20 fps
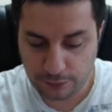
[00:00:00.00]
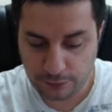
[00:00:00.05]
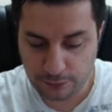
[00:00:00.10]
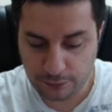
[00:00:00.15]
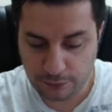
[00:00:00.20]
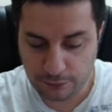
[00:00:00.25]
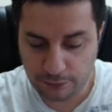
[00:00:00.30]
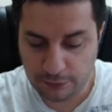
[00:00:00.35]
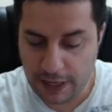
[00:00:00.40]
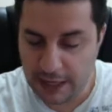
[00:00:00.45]

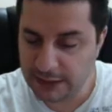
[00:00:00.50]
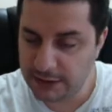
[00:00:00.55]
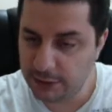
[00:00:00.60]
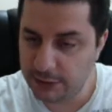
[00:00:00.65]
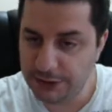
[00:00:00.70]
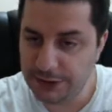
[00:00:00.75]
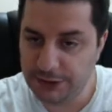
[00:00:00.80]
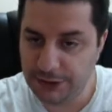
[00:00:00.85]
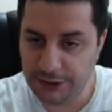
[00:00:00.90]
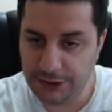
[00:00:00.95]

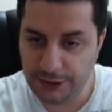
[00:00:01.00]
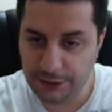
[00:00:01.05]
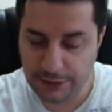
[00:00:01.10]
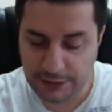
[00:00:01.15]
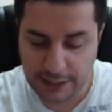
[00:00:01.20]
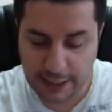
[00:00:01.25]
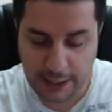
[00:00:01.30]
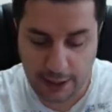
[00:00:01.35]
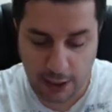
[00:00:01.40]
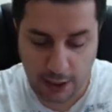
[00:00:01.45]
masteries to use
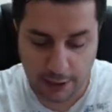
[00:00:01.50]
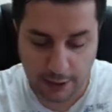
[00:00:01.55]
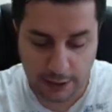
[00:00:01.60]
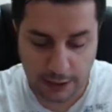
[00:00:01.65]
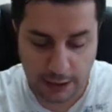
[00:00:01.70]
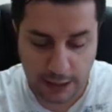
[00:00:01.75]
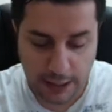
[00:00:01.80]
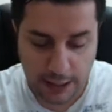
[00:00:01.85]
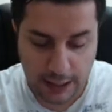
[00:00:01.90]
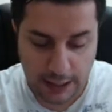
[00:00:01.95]
that on.
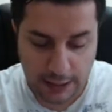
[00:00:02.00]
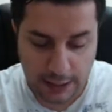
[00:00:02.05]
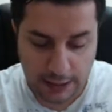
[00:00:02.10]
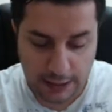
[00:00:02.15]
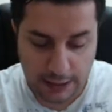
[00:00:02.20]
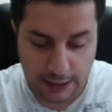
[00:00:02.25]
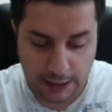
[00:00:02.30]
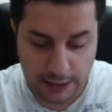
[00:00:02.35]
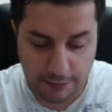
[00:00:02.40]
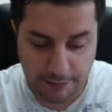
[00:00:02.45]

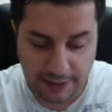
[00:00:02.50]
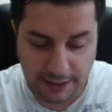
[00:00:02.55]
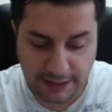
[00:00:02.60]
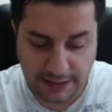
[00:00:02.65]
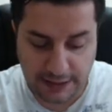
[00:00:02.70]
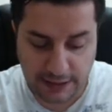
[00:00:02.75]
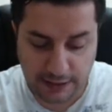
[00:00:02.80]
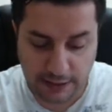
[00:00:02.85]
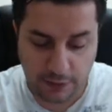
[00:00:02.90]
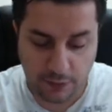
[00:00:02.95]

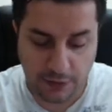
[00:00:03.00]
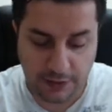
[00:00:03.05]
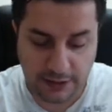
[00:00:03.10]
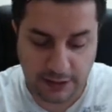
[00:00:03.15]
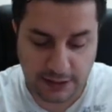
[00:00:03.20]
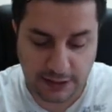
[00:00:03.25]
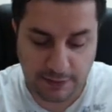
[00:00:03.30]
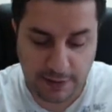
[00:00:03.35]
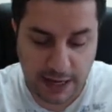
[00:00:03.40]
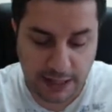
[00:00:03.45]
Basically, what
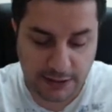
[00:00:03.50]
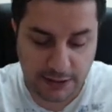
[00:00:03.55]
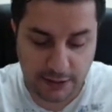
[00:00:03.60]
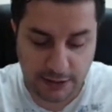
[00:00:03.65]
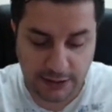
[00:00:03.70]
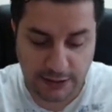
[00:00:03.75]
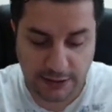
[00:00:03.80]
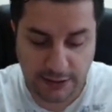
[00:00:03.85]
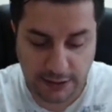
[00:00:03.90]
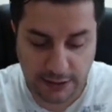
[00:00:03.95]
this mastery
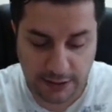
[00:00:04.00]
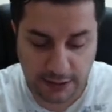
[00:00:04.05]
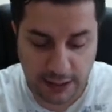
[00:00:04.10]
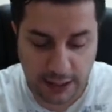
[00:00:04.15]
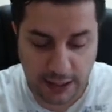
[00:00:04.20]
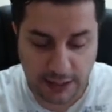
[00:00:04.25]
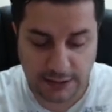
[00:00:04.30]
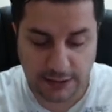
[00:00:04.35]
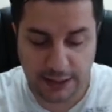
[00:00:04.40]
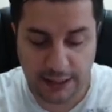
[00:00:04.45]

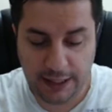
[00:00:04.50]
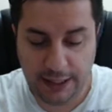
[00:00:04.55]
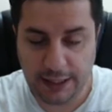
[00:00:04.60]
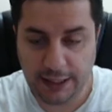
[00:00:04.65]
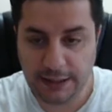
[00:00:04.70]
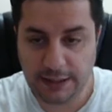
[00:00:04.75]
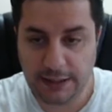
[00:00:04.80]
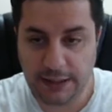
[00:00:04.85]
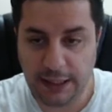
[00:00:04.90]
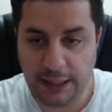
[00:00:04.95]
does,
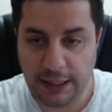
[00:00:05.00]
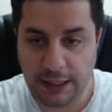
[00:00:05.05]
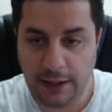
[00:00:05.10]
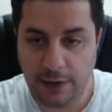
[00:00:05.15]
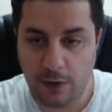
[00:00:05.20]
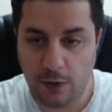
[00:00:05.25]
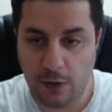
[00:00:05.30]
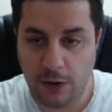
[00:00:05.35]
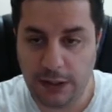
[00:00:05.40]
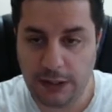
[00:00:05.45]
it
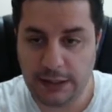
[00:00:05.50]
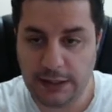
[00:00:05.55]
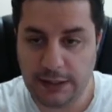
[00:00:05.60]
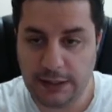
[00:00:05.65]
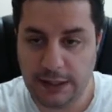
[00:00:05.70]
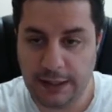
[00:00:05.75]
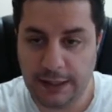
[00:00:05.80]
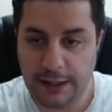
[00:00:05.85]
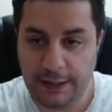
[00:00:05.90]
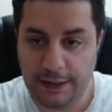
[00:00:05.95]
ignores
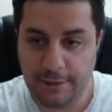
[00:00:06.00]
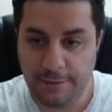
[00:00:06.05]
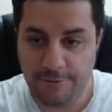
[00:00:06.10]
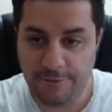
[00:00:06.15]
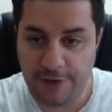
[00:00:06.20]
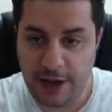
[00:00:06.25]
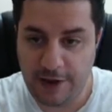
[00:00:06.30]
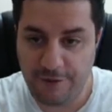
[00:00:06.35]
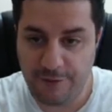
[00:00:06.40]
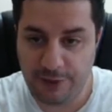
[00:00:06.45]

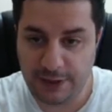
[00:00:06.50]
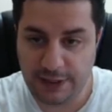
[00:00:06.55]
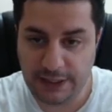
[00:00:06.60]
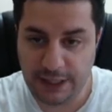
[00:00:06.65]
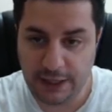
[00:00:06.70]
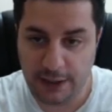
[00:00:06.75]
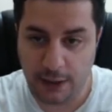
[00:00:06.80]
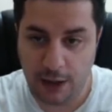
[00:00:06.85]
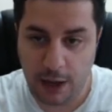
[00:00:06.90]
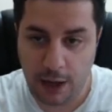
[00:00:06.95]

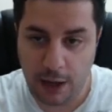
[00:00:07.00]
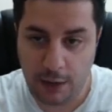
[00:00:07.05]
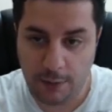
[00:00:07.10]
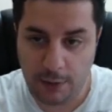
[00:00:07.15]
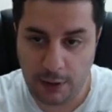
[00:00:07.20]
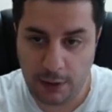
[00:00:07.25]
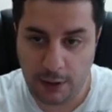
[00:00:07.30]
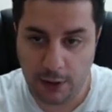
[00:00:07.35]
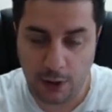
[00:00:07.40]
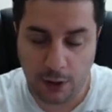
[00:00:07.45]
5%
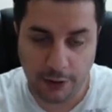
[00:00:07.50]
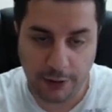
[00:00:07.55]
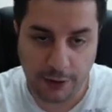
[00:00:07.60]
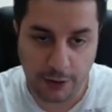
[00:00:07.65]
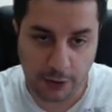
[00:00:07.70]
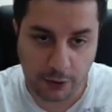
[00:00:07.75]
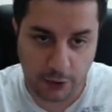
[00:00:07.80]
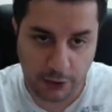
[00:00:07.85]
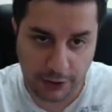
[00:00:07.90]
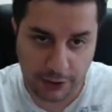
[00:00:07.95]
armor on your
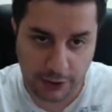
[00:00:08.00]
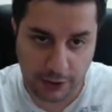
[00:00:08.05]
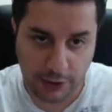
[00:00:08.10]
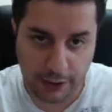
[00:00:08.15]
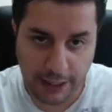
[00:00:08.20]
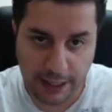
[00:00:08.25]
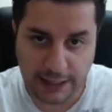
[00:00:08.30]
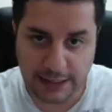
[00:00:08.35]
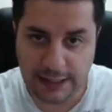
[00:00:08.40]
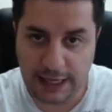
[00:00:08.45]
critical
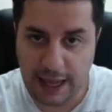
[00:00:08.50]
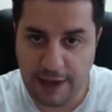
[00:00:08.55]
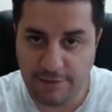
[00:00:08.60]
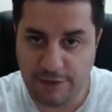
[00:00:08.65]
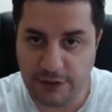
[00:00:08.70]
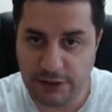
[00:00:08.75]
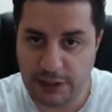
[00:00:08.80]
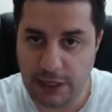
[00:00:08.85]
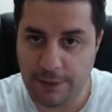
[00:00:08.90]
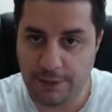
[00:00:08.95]
hits. Every
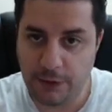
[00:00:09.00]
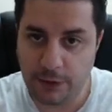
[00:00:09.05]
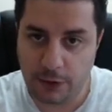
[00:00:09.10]
time your